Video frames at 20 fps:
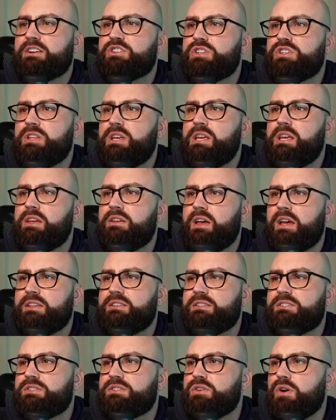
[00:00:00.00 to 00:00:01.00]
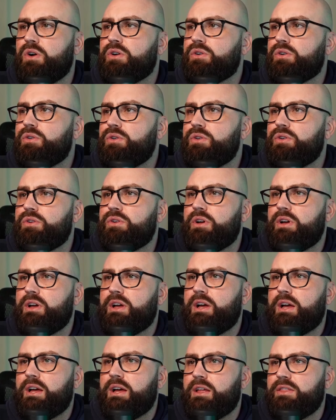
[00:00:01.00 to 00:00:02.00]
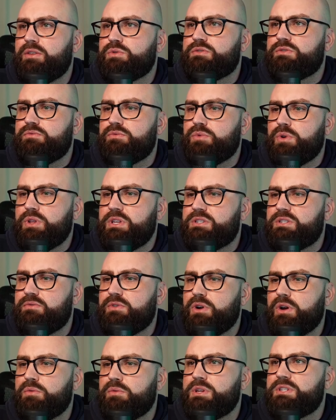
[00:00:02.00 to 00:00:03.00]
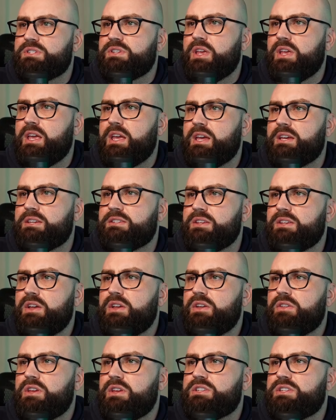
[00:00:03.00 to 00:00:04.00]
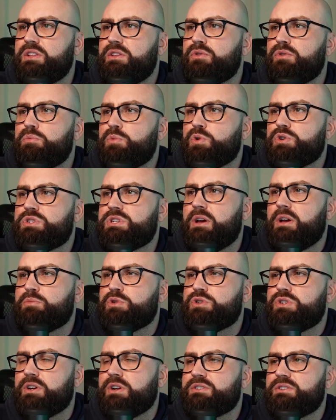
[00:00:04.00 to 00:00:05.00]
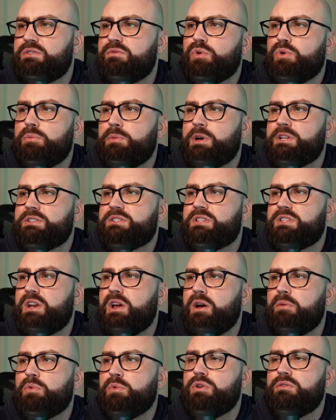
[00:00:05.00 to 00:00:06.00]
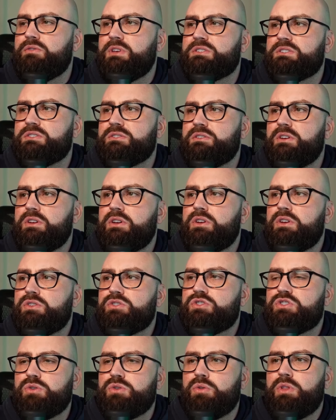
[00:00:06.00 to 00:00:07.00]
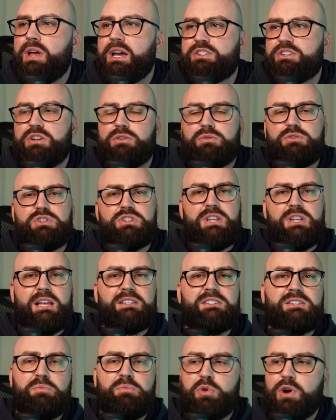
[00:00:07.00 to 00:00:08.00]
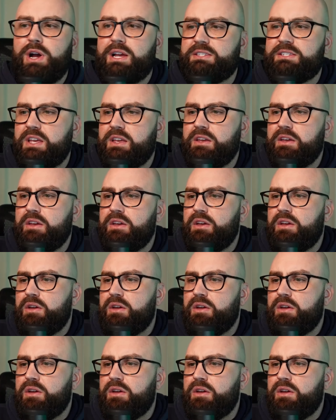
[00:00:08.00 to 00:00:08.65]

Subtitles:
actually, this is article that was released very recently, is it delivered more Cybertrucks in 4 months than Hummer EVs sold last year, which is not surprising.